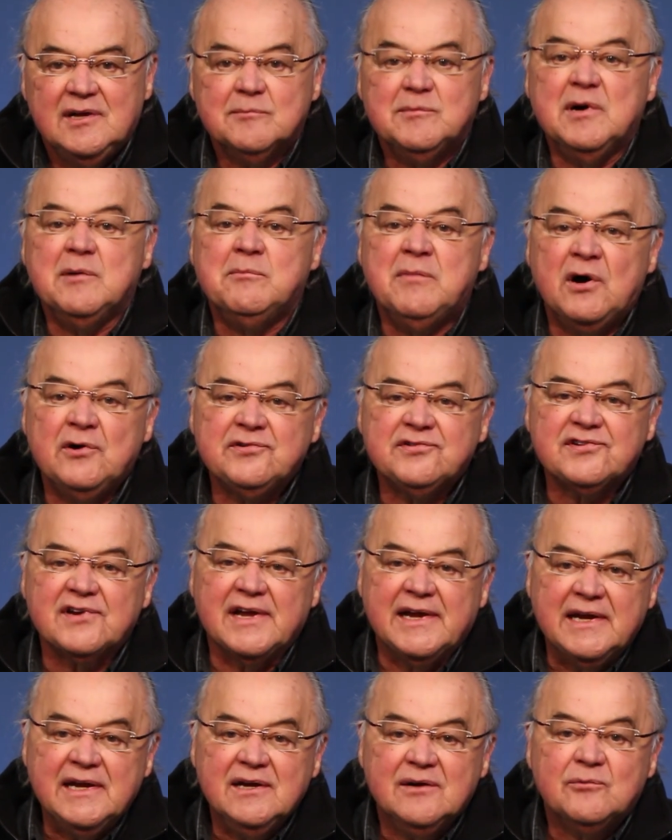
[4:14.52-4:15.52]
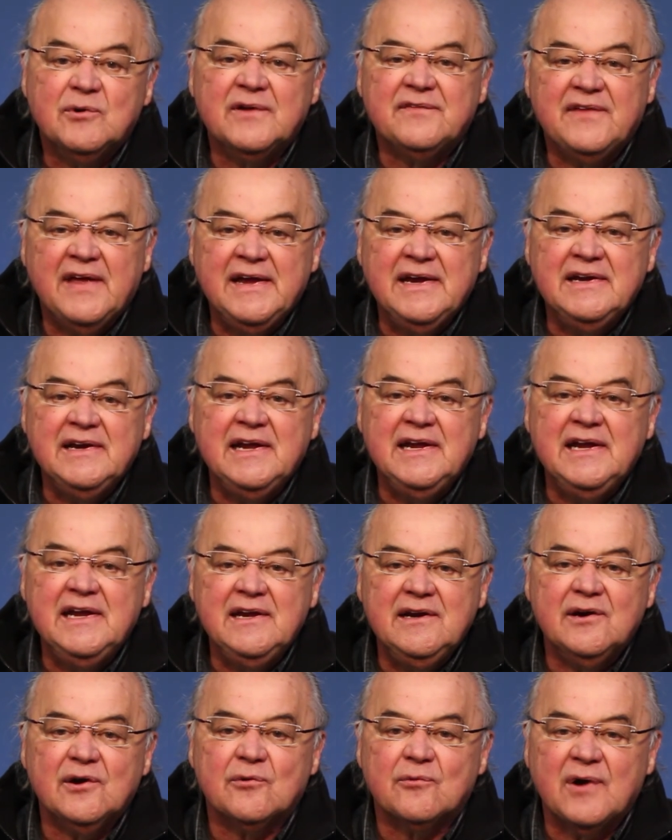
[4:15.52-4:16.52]
But mostly, what they
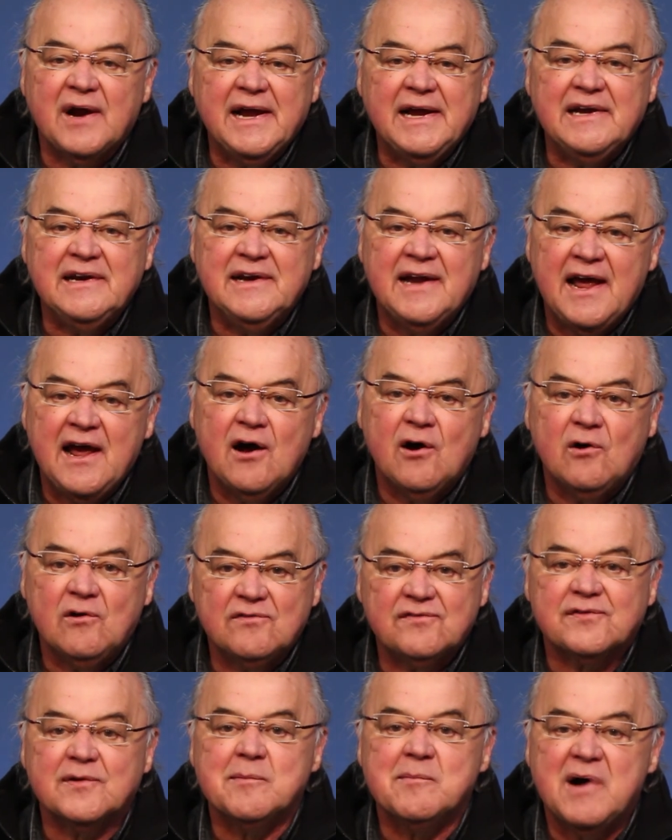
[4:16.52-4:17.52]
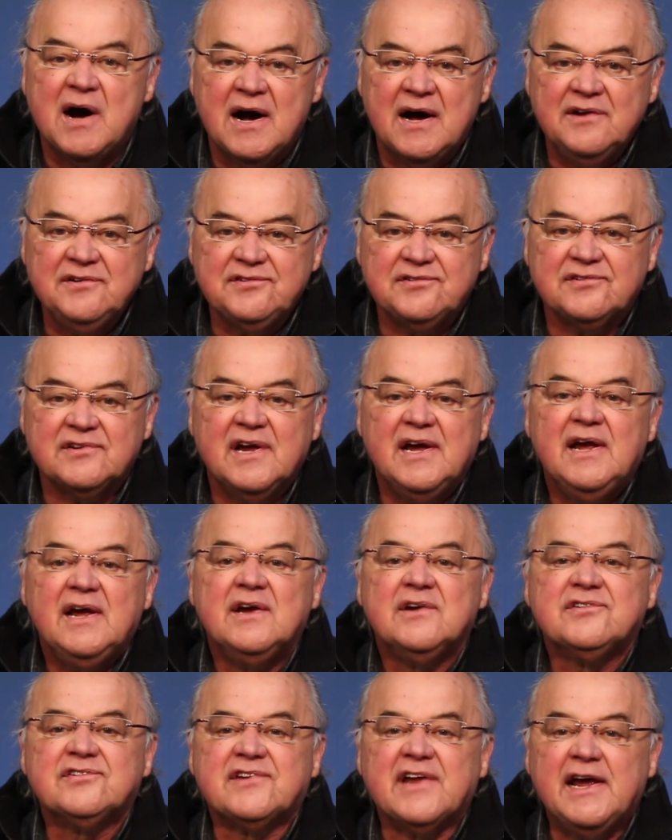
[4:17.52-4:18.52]
need right now from us:
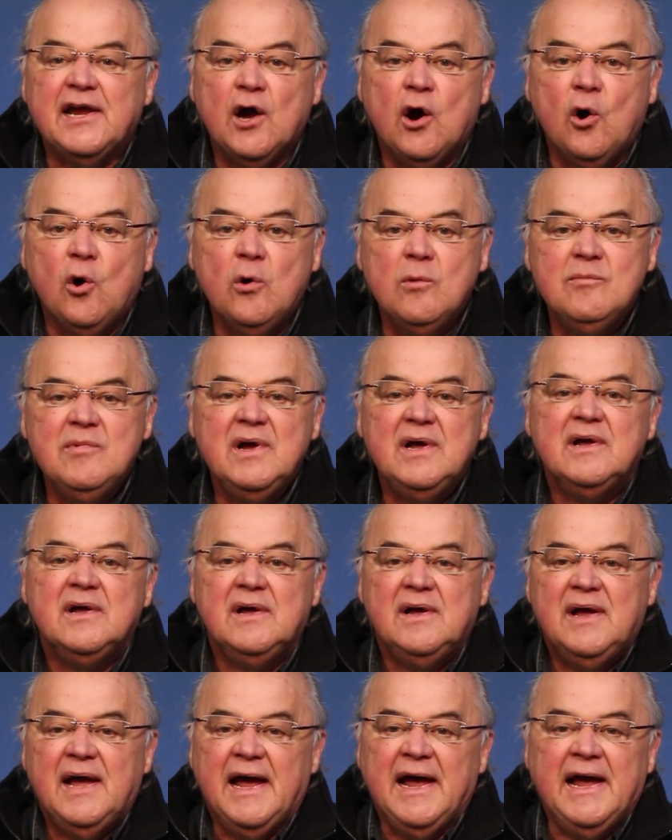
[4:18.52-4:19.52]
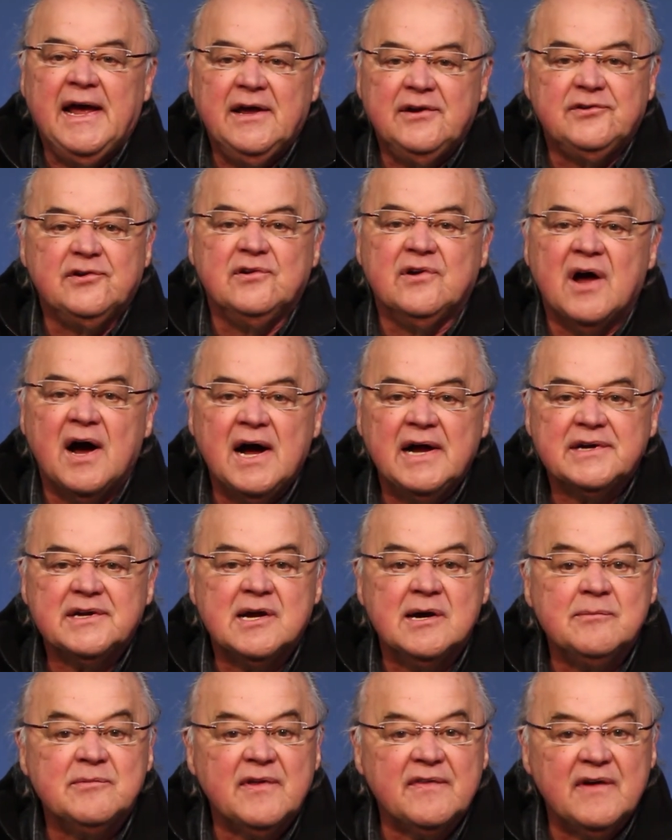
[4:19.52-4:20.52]
stay home and do not
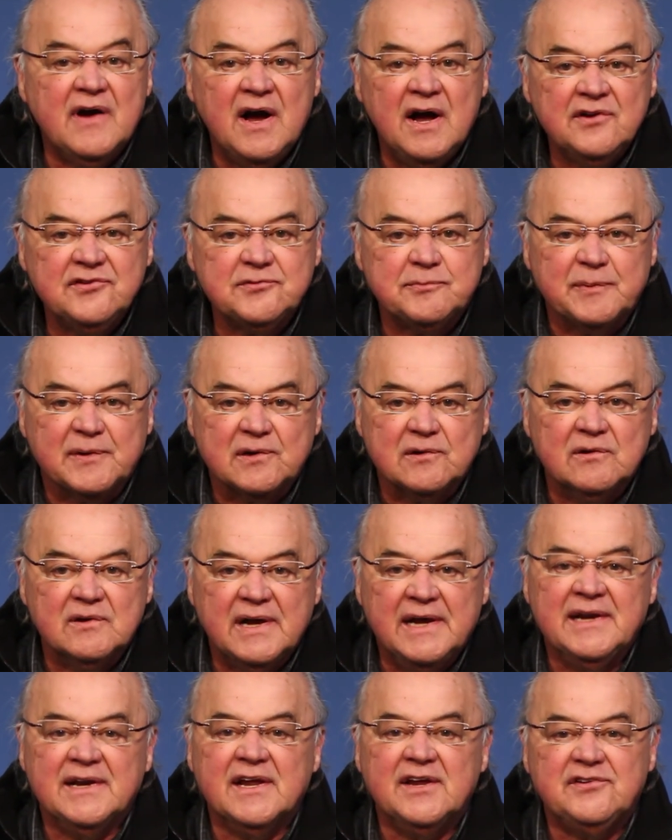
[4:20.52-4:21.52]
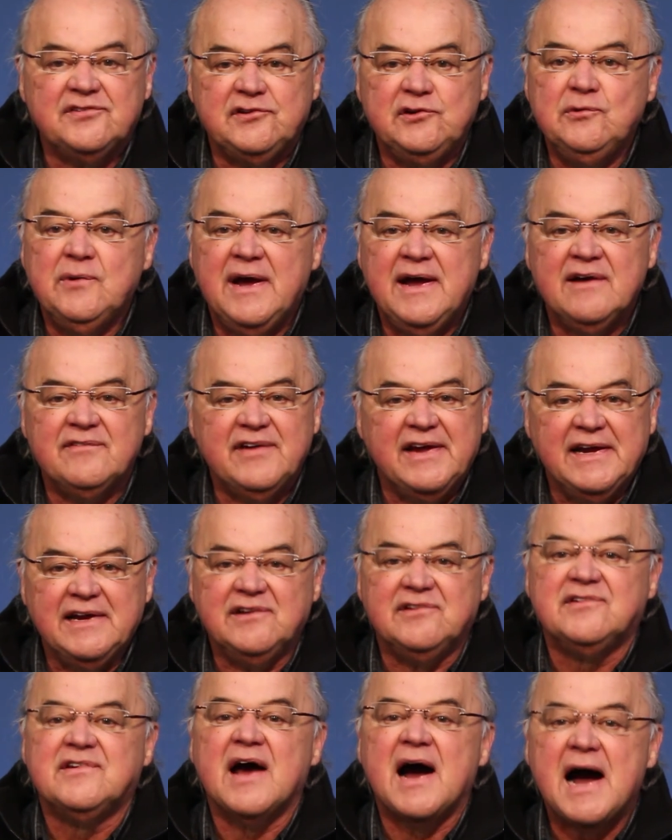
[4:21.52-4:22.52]
come to the hospital unless you have
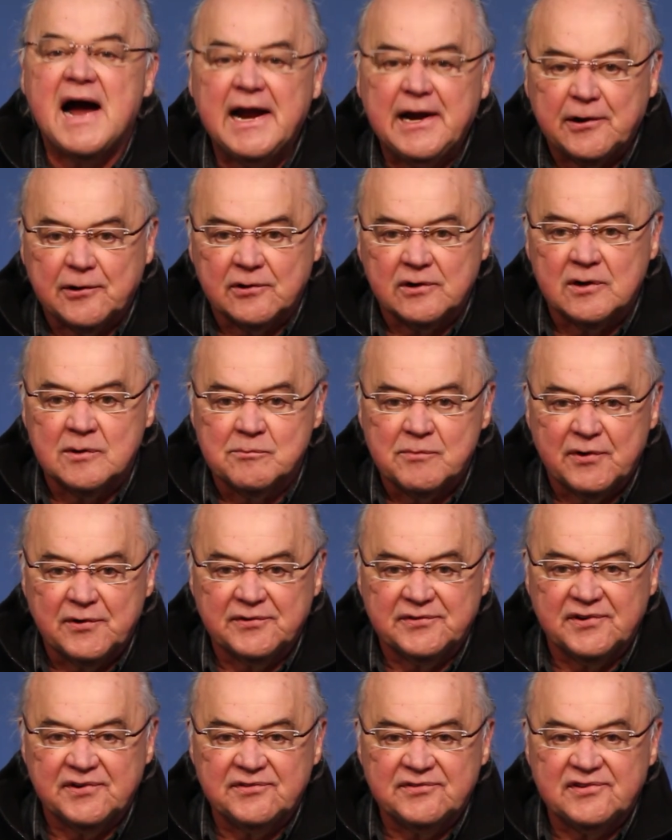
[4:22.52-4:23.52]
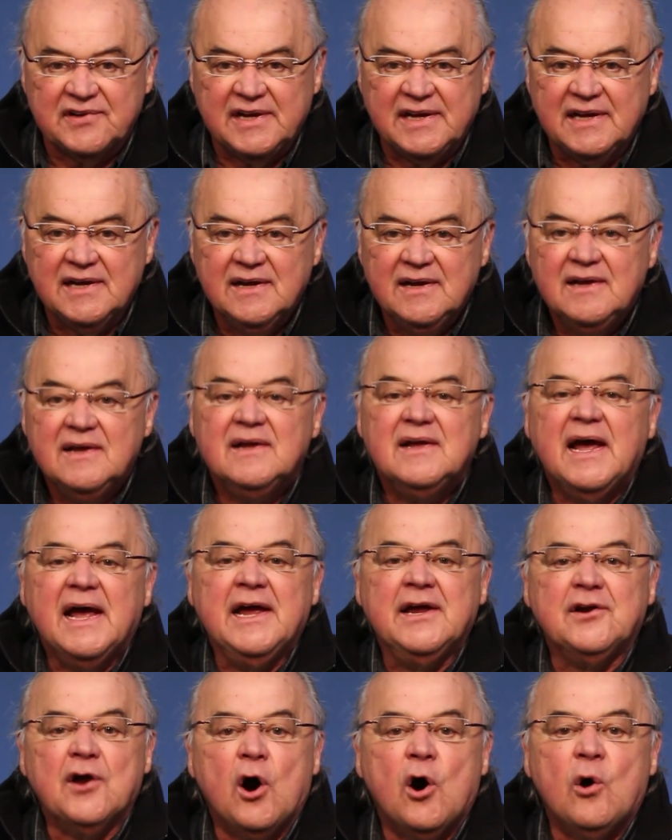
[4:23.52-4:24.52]
a dire emergency.
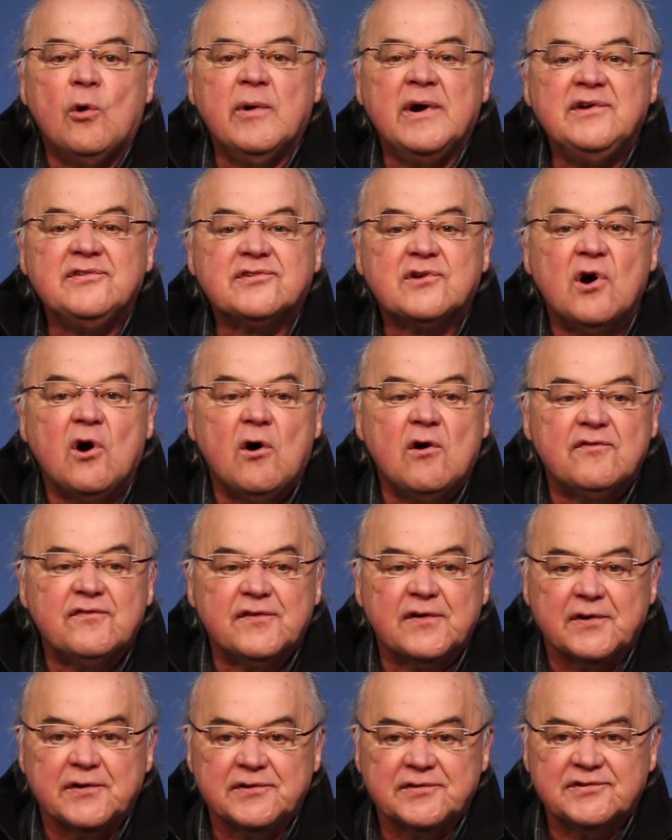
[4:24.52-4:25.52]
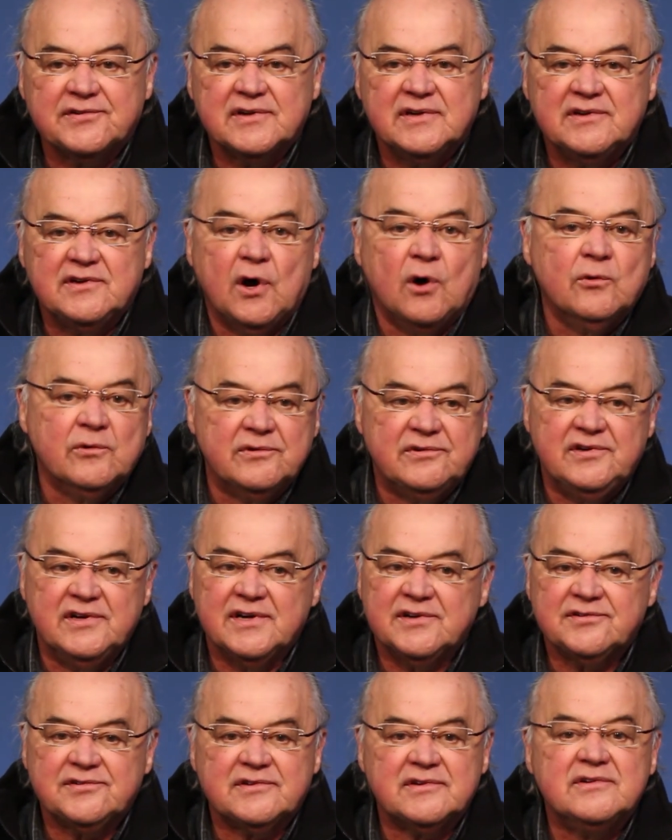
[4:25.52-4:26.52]
And always call first. Don't
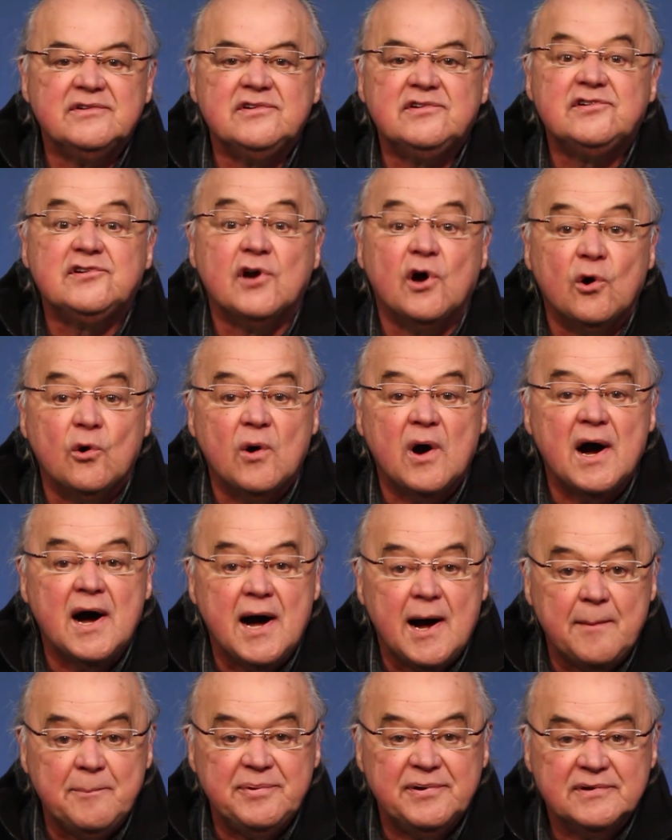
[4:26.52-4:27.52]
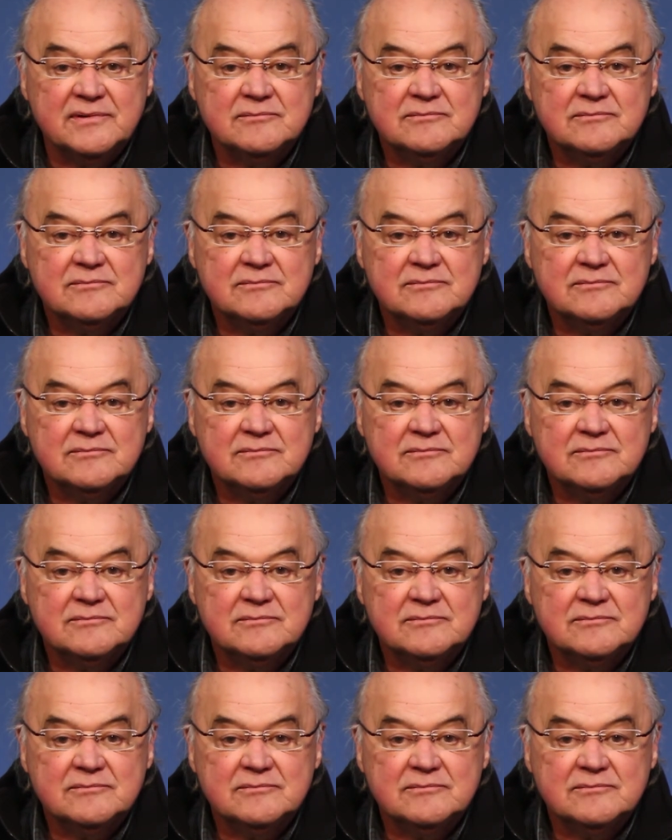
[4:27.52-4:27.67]
just show up.